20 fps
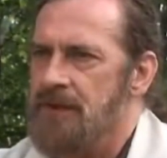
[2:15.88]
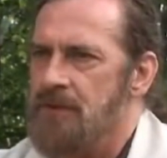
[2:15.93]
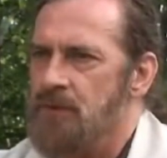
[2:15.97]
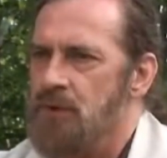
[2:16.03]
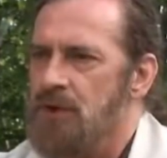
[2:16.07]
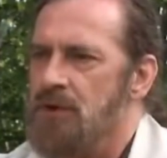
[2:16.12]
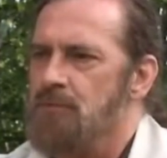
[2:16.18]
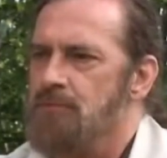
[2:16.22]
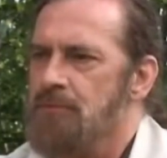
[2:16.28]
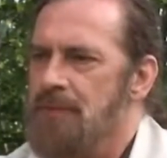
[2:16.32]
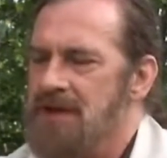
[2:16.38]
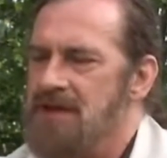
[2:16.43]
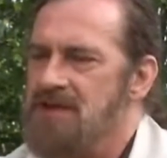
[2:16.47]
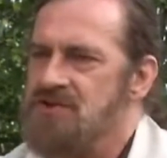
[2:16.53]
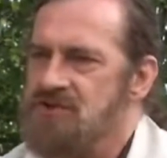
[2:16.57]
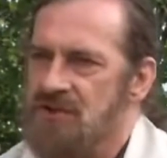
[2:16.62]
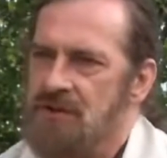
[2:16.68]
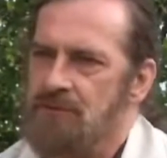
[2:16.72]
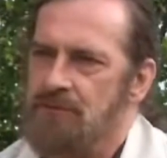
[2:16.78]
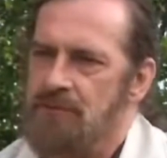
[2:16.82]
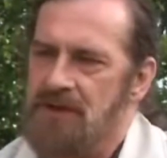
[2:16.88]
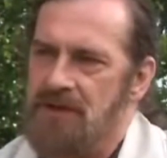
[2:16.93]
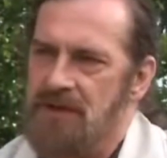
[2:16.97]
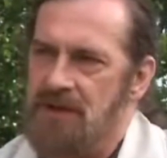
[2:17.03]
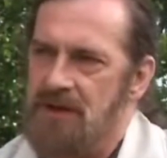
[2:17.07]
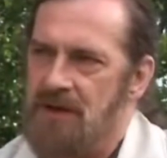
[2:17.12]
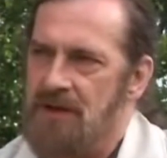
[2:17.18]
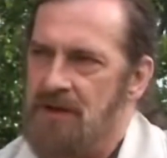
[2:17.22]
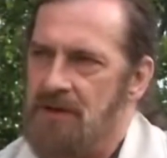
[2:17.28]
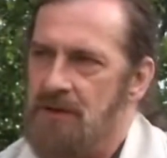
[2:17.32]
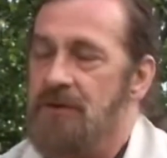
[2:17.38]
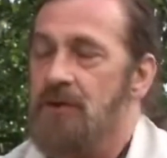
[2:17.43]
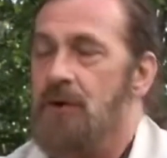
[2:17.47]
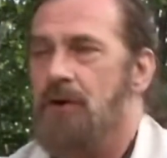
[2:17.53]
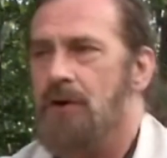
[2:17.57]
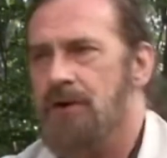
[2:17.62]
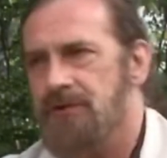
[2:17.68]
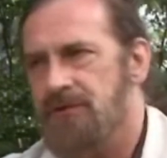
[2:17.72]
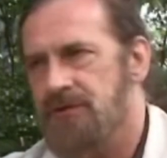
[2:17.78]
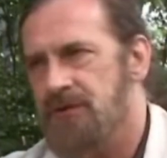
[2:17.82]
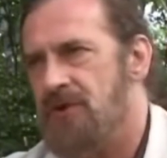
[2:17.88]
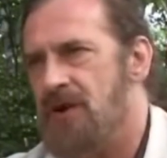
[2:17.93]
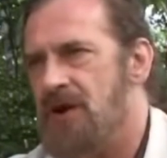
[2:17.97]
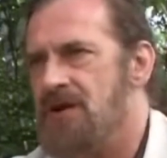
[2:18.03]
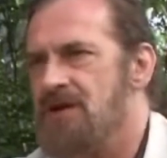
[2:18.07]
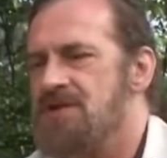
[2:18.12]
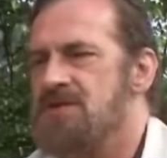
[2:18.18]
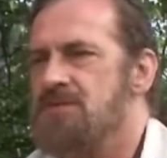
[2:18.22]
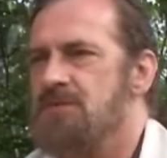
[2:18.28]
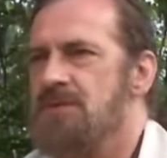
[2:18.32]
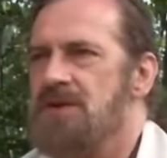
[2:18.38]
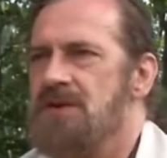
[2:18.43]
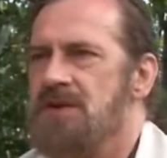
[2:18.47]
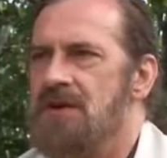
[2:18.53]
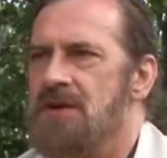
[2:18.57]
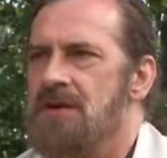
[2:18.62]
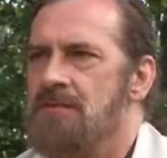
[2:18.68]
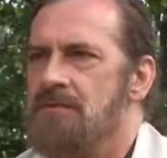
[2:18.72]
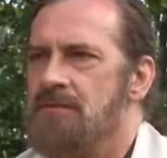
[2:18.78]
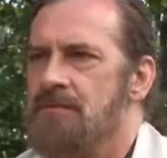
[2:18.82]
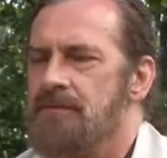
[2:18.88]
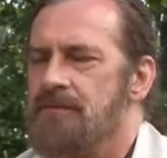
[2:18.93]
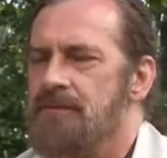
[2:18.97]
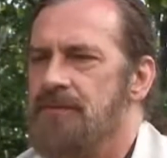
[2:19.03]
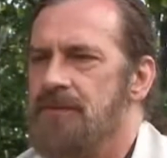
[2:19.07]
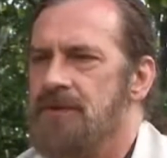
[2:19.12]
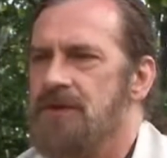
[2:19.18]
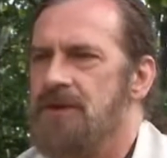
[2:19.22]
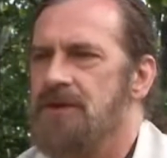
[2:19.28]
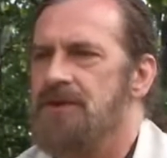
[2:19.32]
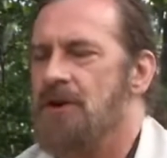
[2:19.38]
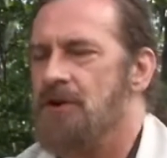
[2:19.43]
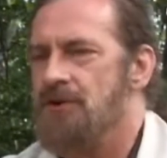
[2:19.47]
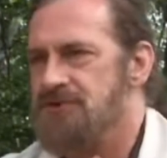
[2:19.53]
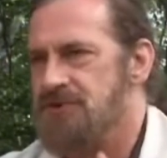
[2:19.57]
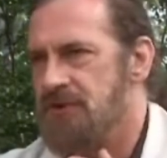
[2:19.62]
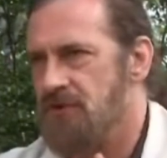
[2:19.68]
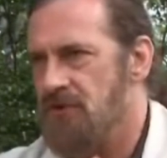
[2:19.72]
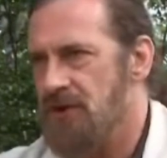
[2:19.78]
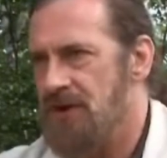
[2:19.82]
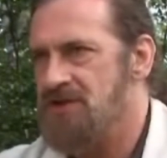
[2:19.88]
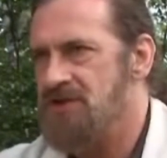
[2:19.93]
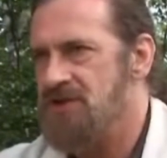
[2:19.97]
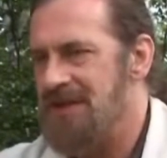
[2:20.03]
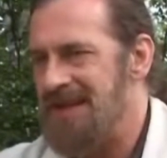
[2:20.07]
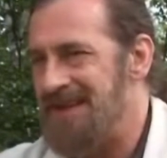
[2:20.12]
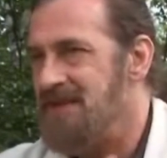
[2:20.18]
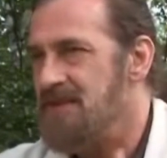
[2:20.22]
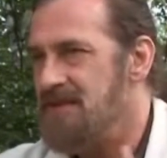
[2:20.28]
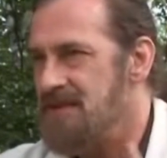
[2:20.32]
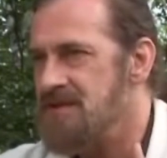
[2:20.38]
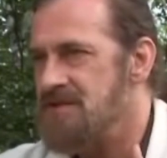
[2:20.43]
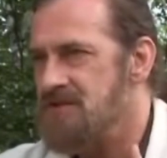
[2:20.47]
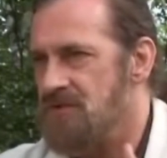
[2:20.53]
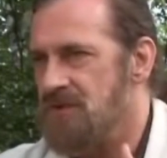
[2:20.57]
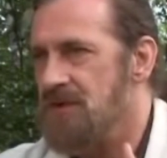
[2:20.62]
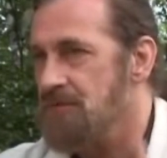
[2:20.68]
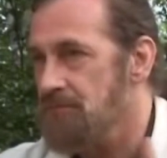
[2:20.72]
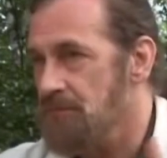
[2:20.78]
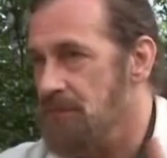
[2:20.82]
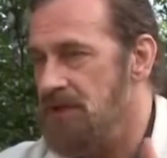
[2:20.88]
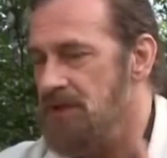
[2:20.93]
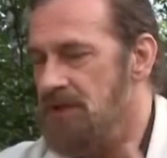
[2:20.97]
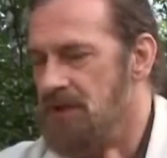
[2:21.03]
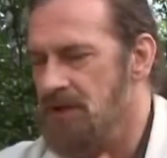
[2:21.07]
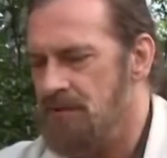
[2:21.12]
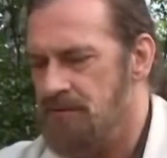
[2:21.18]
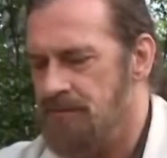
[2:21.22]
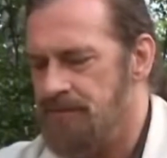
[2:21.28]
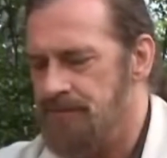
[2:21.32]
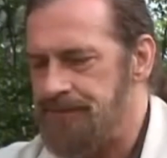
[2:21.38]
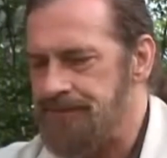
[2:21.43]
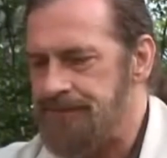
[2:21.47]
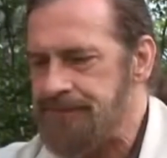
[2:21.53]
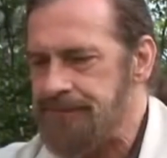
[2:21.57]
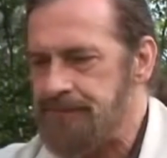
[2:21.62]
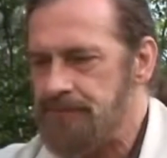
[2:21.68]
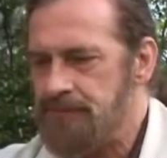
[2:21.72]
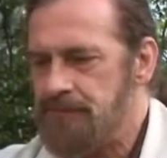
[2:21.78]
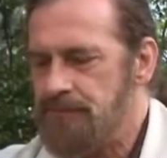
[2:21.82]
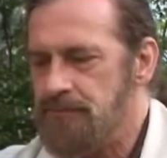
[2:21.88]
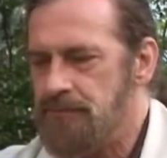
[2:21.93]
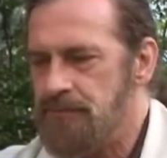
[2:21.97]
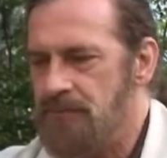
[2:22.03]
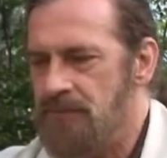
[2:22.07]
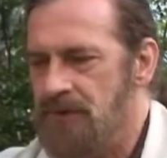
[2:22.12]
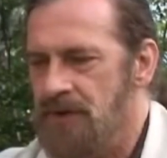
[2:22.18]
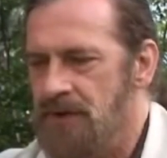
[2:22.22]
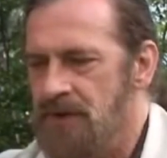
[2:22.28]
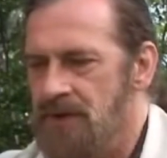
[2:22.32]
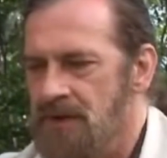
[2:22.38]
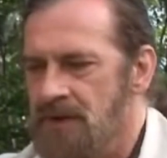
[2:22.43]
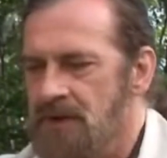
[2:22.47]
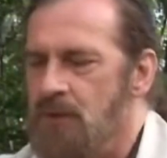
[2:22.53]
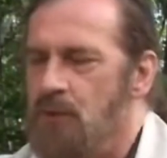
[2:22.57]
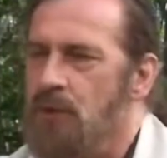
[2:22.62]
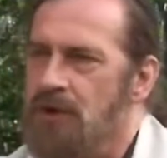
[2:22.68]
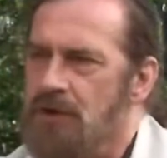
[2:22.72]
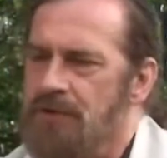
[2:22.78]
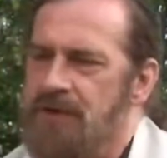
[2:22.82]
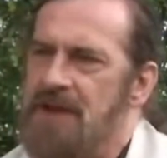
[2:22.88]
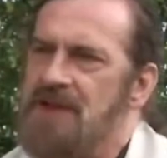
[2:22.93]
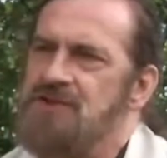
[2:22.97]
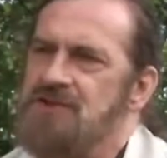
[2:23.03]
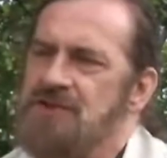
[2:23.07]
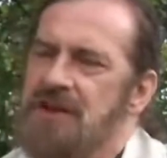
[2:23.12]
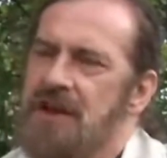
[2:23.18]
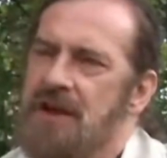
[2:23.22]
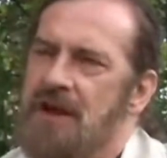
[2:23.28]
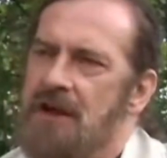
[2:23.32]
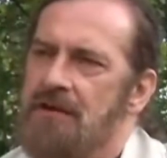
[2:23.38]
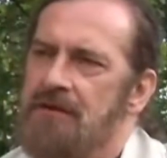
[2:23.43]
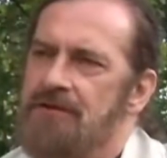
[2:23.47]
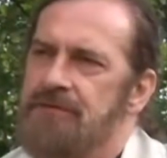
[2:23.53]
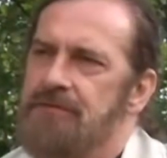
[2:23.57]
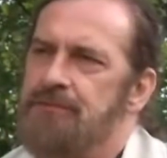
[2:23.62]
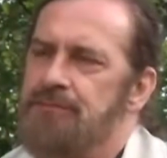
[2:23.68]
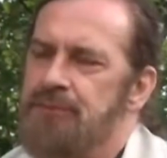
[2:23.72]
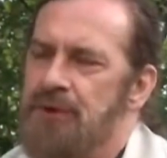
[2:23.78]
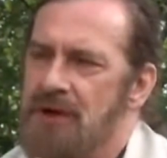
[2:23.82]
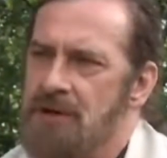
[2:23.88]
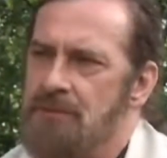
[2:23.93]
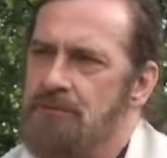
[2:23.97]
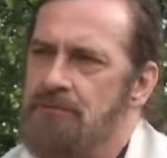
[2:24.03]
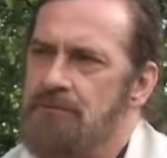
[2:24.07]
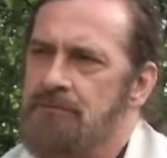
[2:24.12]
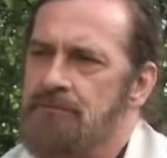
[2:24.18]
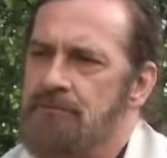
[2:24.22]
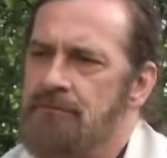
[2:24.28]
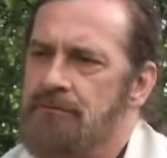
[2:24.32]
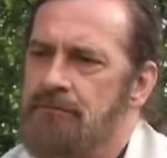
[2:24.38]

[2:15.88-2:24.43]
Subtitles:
where mainstream media, the authorized media, the culture creation industry media, would eventually have prime,